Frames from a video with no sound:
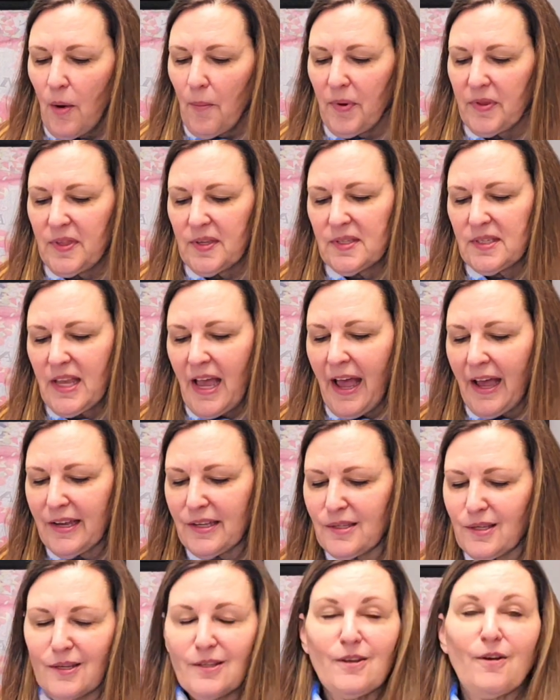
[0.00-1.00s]
But the
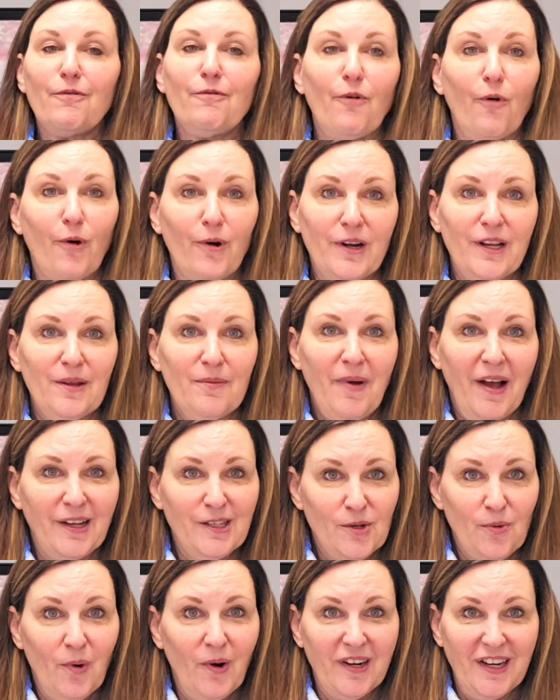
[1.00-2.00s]
size is a 40 by
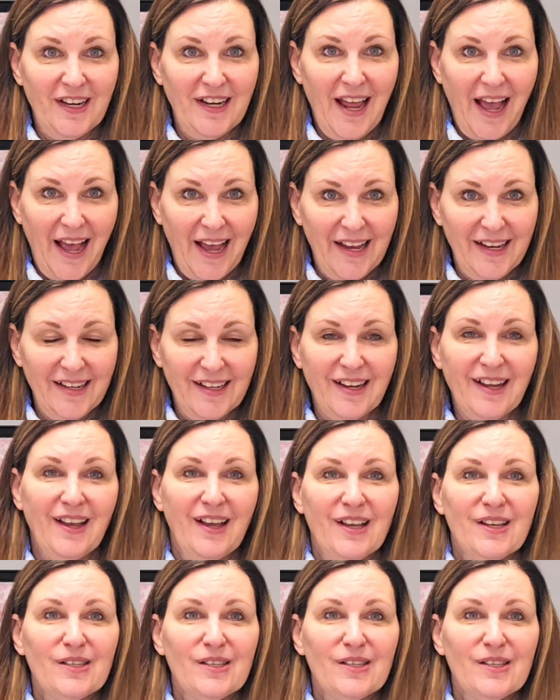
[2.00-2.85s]
29.